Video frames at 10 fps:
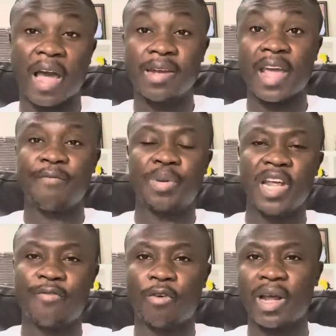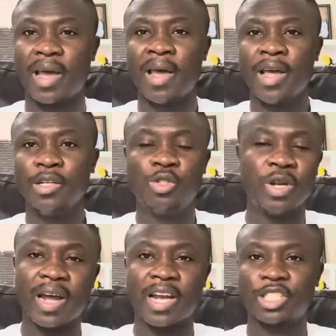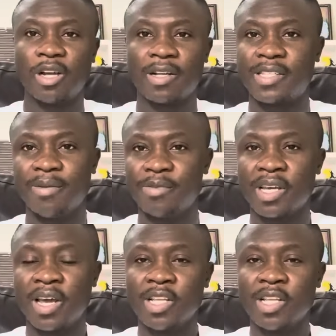they have played for the junior national teams,